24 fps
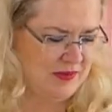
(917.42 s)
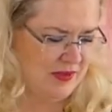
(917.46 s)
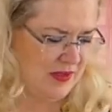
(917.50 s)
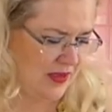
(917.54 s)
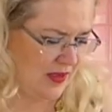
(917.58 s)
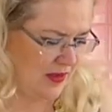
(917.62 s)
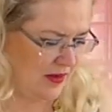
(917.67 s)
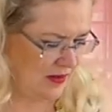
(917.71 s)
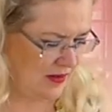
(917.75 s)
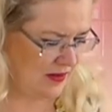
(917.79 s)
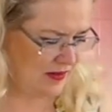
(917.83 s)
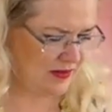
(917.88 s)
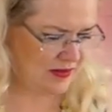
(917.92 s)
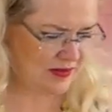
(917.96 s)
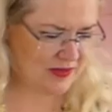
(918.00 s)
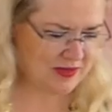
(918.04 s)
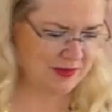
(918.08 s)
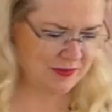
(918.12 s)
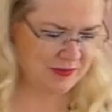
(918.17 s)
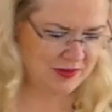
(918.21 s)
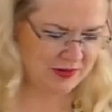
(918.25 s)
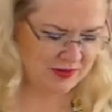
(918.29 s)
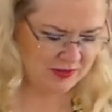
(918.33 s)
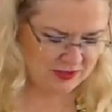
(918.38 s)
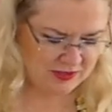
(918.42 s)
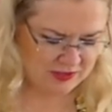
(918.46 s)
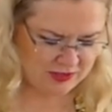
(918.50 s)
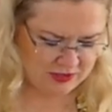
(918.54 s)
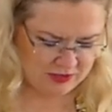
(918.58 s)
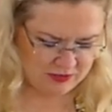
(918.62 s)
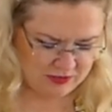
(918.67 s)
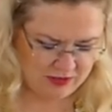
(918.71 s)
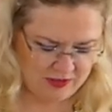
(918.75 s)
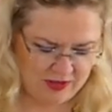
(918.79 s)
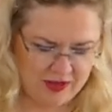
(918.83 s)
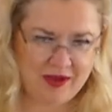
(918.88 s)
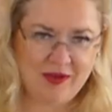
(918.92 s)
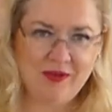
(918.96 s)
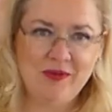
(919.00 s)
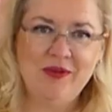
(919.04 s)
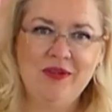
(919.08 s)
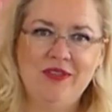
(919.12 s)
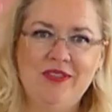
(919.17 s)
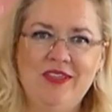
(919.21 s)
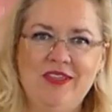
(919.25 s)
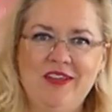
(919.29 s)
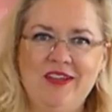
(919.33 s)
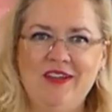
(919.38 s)
Get something to stir that
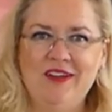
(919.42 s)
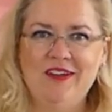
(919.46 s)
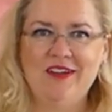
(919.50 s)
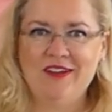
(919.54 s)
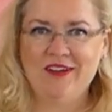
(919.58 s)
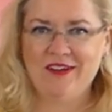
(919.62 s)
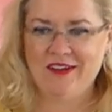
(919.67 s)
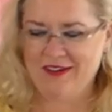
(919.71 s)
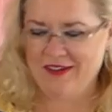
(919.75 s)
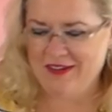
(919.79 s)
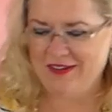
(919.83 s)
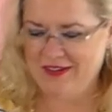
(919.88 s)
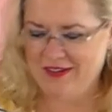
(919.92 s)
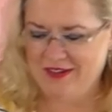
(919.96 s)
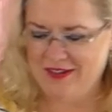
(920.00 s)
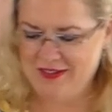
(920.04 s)
with here.